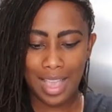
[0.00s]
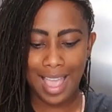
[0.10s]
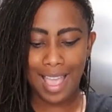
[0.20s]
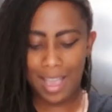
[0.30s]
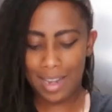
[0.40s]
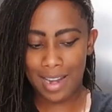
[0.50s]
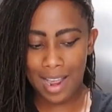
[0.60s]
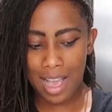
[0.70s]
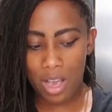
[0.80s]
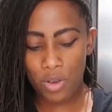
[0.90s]
And
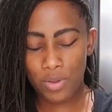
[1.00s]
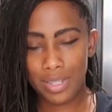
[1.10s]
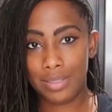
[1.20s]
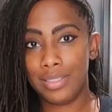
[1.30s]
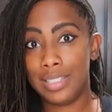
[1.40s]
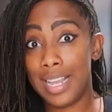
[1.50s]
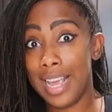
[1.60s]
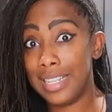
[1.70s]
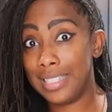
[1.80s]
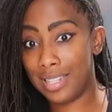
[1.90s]
now,
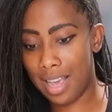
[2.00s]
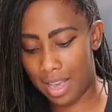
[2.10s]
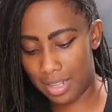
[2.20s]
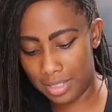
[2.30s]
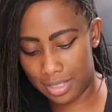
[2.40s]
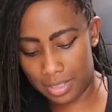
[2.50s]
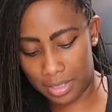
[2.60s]
taste test.